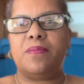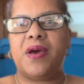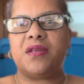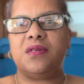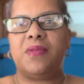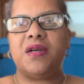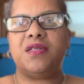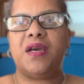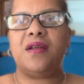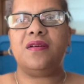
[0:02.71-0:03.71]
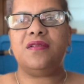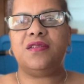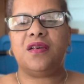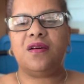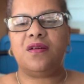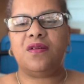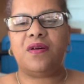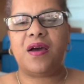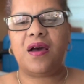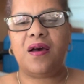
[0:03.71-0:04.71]
back to my channel so
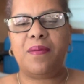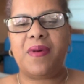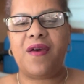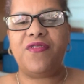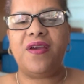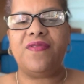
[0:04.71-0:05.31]
um have you